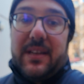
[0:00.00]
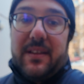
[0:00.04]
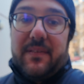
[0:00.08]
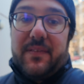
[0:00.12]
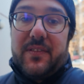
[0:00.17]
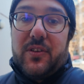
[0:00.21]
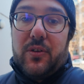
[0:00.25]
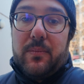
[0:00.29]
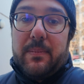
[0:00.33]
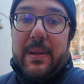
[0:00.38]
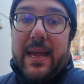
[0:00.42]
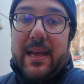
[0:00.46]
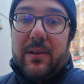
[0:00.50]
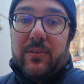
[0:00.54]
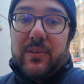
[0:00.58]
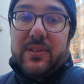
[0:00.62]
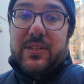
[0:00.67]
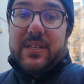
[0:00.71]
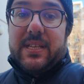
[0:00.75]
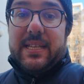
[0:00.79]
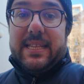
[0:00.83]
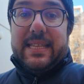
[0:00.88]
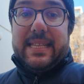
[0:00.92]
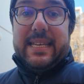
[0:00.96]
if you
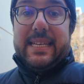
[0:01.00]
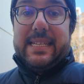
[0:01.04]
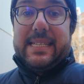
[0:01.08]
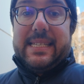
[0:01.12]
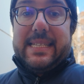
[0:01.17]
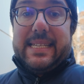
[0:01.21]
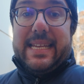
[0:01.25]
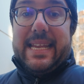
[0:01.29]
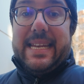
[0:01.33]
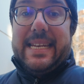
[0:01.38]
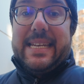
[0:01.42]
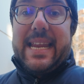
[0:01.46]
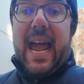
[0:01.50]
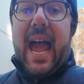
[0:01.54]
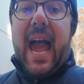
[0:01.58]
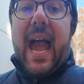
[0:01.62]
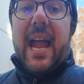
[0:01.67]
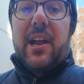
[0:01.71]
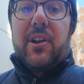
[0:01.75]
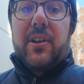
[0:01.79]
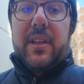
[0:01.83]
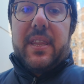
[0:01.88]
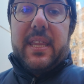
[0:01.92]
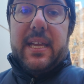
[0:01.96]
mount this
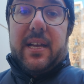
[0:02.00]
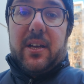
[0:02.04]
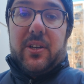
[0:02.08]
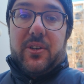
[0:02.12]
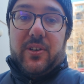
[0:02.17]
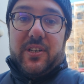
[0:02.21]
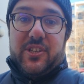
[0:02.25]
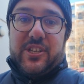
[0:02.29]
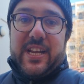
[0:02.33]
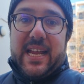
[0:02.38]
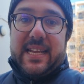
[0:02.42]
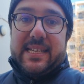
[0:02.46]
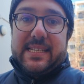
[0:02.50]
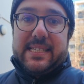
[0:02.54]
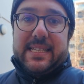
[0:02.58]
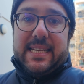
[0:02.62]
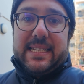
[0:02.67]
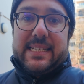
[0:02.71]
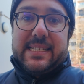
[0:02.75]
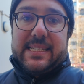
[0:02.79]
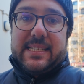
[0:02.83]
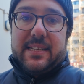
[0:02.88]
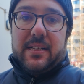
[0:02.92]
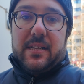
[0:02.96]
entire thing on your chest,
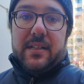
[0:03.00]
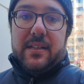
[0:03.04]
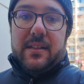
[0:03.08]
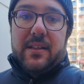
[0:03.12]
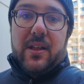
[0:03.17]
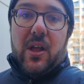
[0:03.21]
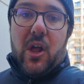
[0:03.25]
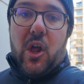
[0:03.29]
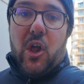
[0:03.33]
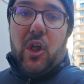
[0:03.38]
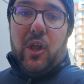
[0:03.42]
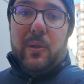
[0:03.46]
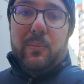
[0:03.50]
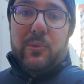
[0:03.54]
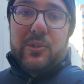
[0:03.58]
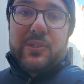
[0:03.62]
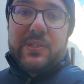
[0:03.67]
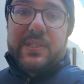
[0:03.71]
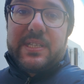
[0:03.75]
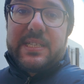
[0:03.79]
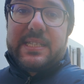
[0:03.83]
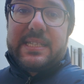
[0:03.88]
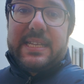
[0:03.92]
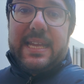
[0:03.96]
it's still almost
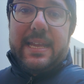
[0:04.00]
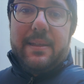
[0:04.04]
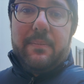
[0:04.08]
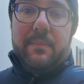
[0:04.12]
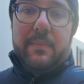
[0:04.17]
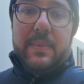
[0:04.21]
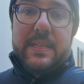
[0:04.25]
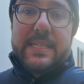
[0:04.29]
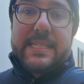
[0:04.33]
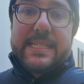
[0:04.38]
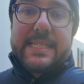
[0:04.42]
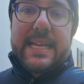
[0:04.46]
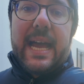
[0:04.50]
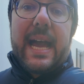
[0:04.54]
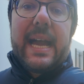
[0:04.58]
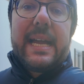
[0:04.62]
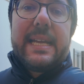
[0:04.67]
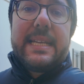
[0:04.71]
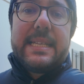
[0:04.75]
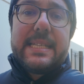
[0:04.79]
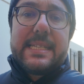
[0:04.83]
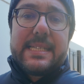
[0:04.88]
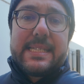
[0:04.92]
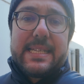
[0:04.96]
the same
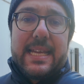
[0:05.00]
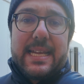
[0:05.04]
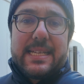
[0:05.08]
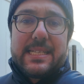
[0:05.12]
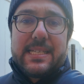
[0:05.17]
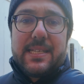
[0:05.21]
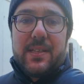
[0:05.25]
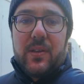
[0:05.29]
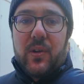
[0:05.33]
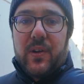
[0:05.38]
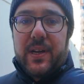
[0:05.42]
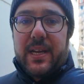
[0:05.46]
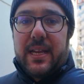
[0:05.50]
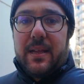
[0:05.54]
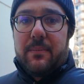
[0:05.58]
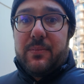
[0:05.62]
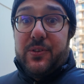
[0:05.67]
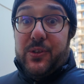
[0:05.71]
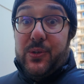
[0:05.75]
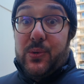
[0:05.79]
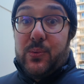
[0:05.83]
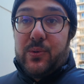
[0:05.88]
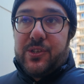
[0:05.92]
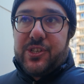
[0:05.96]
size as the Lark
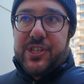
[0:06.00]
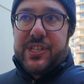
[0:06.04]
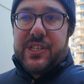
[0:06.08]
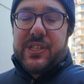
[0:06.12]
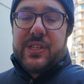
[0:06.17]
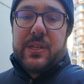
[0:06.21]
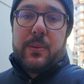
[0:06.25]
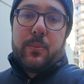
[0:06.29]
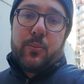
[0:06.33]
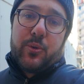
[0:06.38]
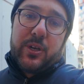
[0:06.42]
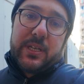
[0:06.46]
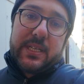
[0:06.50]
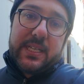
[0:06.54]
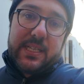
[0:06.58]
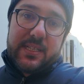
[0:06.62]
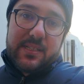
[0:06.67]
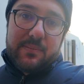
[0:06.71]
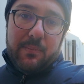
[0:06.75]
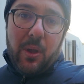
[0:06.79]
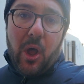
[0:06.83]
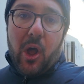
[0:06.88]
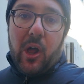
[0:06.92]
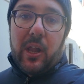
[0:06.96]
M2, which is pretty
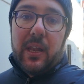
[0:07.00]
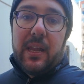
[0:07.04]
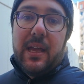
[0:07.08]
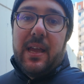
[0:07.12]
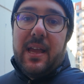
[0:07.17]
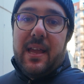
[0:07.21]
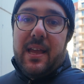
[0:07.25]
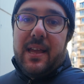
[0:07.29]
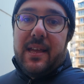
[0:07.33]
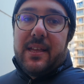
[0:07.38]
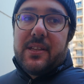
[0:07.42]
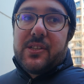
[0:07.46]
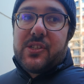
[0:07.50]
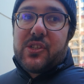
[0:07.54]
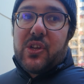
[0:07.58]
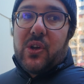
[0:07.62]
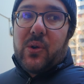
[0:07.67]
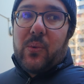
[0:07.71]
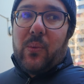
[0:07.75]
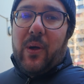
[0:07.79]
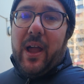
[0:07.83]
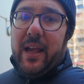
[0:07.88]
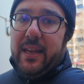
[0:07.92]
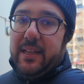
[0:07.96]
small. So
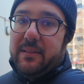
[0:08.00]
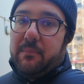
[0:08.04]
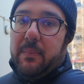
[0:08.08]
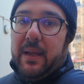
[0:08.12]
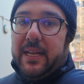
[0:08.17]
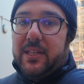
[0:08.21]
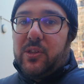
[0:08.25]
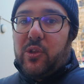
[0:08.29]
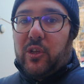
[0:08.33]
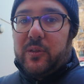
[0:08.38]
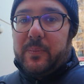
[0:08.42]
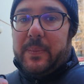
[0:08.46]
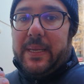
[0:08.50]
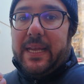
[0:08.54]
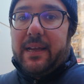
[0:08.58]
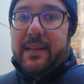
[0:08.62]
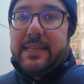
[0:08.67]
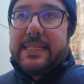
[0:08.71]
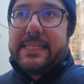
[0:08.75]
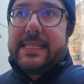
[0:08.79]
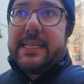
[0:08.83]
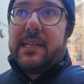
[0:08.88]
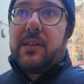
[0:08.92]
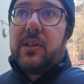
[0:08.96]
while it might not be
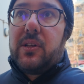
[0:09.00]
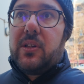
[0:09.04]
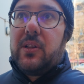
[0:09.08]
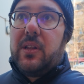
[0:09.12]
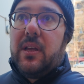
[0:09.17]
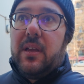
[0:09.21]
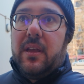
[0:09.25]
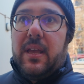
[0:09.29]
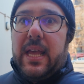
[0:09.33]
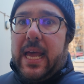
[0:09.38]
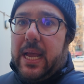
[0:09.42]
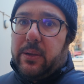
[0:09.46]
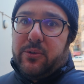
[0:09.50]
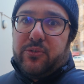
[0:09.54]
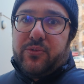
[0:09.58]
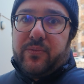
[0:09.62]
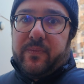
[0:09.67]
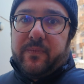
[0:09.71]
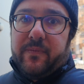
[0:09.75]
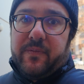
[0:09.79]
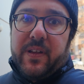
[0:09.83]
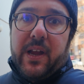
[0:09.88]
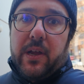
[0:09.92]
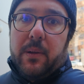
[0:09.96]
ideal, I would
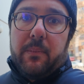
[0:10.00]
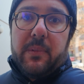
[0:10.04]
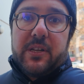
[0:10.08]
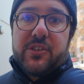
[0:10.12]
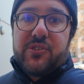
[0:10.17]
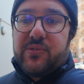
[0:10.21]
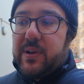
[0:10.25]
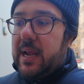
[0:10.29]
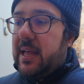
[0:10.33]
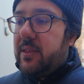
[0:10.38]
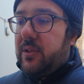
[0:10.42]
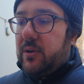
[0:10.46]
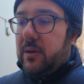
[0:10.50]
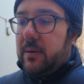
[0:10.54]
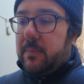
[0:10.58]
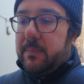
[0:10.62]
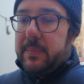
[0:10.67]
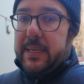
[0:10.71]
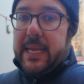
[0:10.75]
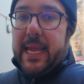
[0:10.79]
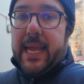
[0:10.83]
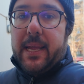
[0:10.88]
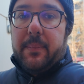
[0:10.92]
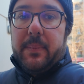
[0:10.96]
very much rather
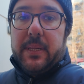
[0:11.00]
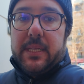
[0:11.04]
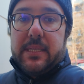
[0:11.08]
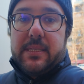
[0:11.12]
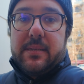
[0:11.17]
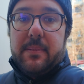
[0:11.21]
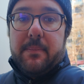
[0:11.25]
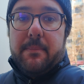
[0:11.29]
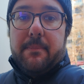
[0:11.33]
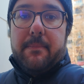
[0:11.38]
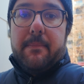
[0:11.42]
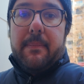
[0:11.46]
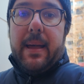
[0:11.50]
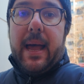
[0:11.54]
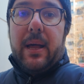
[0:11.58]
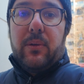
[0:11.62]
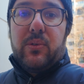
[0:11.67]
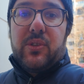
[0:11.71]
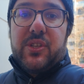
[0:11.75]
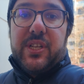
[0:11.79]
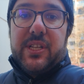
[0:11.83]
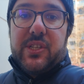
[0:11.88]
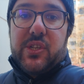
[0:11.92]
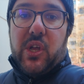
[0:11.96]
be able to
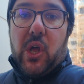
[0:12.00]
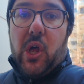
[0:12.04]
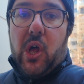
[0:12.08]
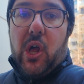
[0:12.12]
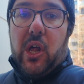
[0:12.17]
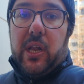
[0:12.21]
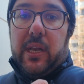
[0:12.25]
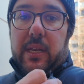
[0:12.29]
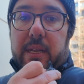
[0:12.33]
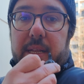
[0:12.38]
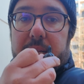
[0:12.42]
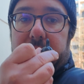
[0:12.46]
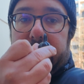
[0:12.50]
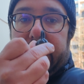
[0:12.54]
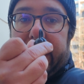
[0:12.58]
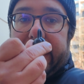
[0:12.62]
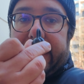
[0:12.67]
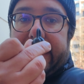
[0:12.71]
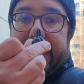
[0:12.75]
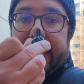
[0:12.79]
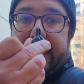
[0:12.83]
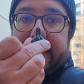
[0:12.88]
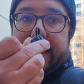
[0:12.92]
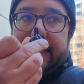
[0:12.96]
mount it all
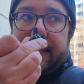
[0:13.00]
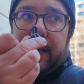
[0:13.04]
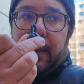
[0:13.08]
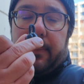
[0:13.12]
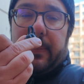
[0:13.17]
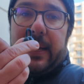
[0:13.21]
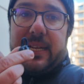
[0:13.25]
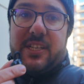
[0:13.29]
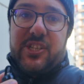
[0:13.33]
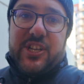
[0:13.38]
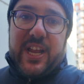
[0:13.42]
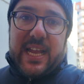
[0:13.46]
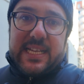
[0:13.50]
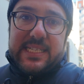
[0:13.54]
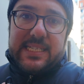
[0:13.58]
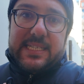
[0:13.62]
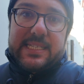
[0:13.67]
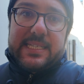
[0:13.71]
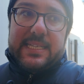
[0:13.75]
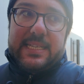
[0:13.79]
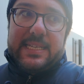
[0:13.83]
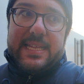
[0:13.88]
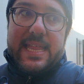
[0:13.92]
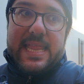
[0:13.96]
like this on my
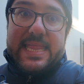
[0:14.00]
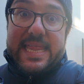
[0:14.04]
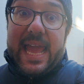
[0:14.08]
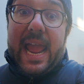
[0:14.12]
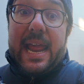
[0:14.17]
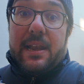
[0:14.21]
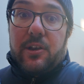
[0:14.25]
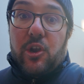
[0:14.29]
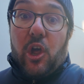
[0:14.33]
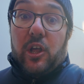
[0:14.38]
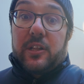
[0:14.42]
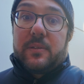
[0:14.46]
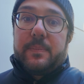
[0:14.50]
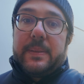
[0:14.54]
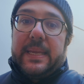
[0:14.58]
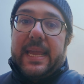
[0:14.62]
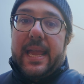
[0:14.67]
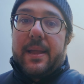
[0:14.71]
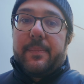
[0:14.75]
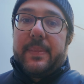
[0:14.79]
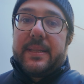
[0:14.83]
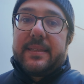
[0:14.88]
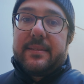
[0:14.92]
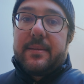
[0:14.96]
chest than not be
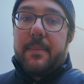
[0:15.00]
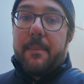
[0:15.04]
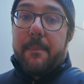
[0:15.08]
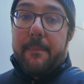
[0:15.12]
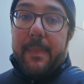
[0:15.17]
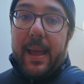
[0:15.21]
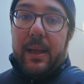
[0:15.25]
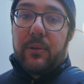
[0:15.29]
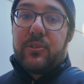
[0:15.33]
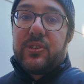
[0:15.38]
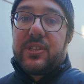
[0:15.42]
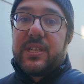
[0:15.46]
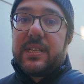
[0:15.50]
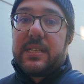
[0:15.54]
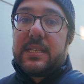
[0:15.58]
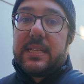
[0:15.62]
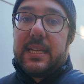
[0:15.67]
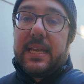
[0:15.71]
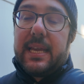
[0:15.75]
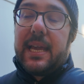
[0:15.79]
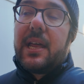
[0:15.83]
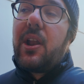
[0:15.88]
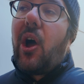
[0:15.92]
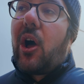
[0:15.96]
able to mount it
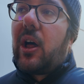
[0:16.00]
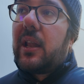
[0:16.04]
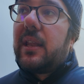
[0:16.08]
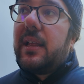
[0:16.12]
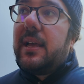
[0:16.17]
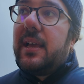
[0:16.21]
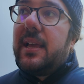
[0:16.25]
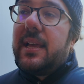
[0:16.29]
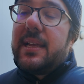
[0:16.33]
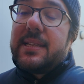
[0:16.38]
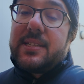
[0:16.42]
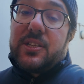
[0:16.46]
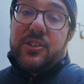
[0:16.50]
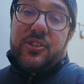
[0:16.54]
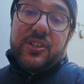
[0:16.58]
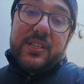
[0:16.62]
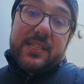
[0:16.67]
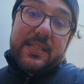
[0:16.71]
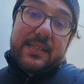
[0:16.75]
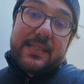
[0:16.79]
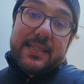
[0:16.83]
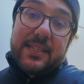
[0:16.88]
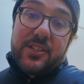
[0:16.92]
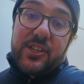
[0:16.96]
at all. So
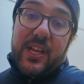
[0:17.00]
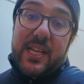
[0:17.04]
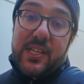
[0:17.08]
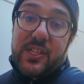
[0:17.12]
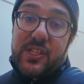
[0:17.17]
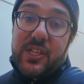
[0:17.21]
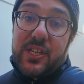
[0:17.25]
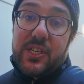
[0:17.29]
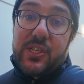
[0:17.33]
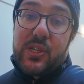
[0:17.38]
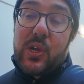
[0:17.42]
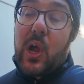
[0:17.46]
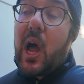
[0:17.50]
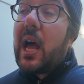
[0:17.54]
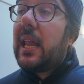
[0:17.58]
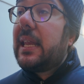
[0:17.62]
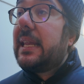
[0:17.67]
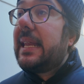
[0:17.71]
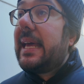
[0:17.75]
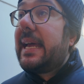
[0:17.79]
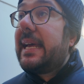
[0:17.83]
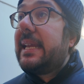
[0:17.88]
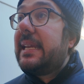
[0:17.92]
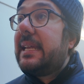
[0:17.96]
just a suggestion to
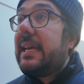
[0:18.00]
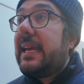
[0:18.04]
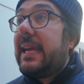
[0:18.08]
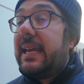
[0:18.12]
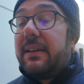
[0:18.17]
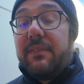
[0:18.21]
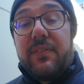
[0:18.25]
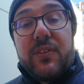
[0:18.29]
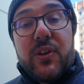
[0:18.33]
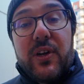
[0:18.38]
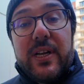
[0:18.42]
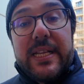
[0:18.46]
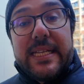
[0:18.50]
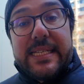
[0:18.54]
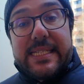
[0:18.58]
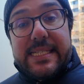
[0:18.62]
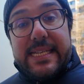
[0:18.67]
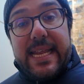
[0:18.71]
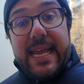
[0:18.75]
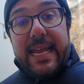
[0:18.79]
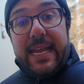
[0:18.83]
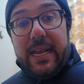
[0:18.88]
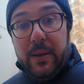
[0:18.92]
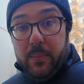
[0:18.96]
Hollyland, if they're
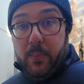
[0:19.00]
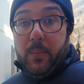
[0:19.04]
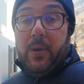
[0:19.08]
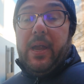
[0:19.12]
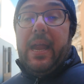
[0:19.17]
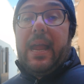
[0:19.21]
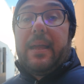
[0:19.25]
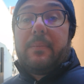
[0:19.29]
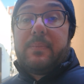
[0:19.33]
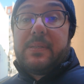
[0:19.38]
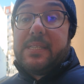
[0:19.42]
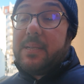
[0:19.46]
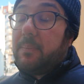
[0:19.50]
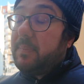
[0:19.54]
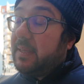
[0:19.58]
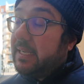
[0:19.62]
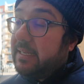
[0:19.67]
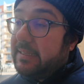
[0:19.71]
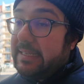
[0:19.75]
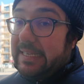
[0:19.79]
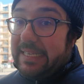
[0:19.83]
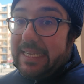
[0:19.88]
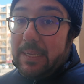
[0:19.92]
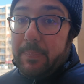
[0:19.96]
listening, perhaps something
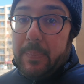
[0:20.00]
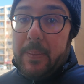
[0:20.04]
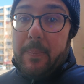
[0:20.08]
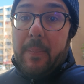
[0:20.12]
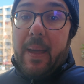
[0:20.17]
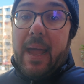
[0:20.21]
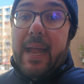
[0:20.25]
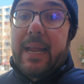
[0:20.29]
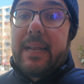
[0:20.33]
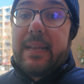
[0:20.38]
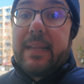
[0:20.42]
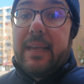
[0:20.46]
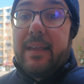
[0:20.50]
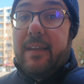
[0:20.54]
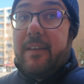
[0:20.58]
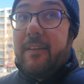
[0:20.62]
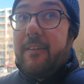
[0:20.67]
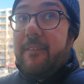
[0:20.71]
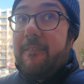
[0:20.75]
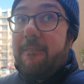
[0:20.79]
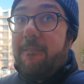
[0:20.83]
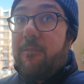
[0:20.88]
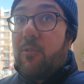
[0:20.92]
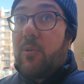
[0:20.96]
to keep in mind
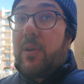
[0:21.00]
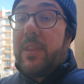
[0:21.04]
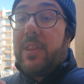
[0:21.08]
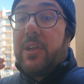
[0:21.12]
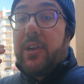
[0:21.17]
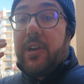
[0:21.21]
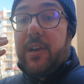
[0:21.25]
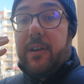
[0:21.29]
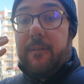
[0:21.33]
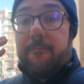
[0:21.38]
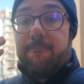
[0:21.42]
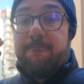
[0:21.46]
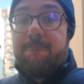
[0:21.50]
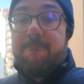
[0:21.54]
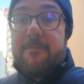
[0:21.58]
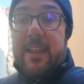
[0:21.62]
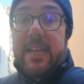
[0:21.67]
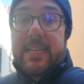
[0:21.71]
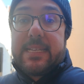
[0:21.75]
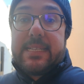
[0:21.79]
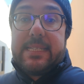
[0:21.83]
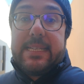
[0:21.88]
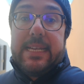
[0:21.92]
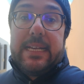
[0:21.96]
for their
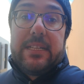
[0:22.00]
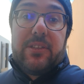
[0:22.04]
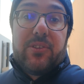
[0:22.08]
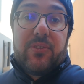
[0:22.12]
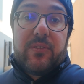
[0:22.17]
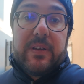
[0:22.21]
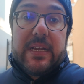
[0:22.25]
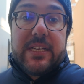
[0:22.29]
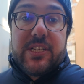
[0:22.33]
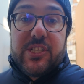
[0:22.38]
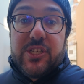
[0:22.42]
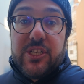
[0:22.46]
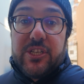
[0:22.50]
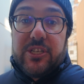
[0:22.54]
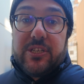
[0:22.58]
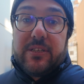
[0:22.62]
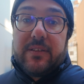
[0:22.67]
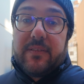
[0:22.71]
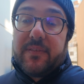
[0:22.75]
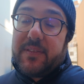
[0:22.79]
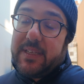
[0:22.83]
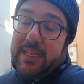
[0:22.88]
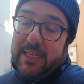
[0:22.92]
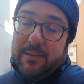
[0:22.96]
next iteration of the